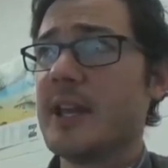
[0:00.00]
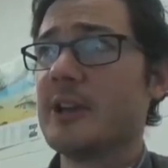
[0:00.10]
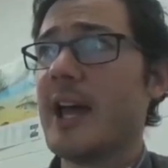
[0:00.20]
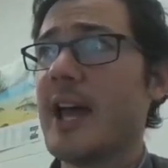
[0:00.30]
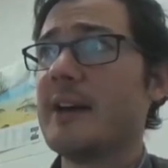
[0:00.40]

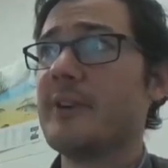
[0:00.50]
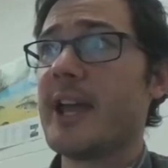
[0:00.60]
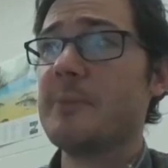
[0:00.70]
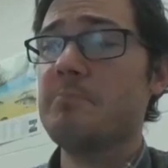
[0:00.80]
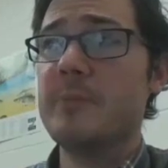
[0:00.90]
It'll have
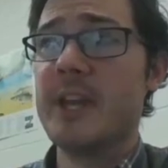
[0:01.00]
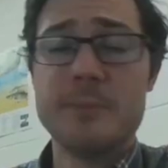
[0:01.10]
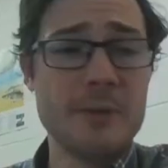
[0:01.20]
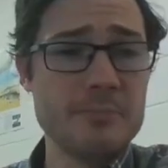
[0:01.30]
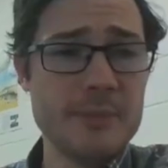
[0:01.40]
a
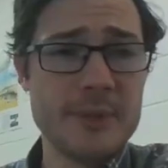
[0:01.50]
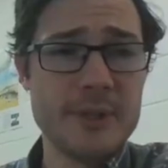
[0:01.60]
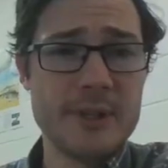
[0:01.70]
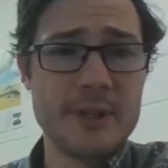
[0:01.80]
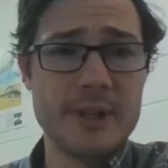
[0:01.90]
minimum
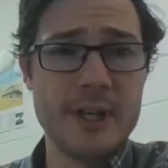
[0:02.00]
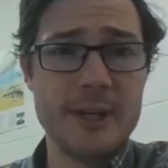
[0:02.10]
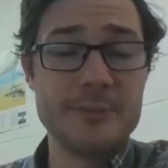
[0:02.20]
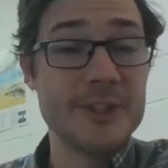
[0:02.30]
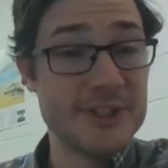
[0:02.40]

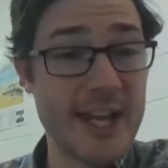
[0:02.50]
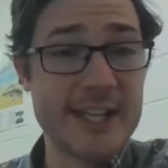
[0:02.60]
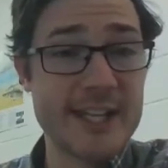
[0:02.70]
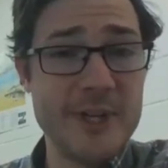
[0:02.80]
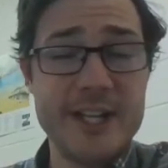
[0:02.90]

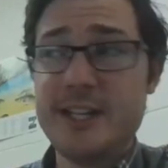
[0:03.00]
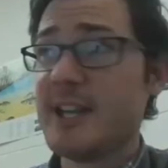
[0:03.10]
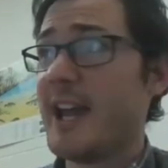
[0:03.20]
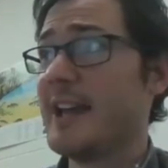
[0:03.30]
Secchi reading